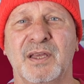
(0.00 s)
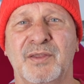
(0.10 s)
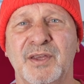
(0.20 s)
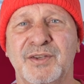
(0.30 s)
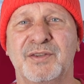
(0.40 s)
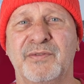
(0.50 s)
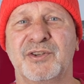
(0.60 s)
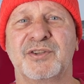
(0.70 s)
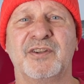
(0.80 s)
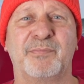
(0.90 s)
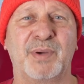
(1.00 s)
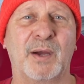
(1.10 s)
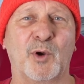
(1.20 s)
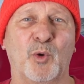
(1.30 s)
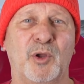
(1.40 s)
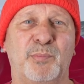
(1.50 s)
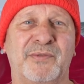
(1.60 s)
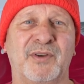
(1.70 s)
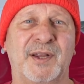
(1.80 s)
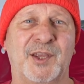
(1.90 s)
This division of power would
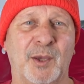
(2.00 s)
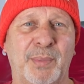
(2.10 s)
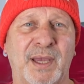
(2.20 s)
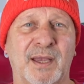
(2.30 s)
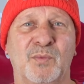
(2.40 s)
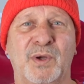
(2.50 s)
provide Quebec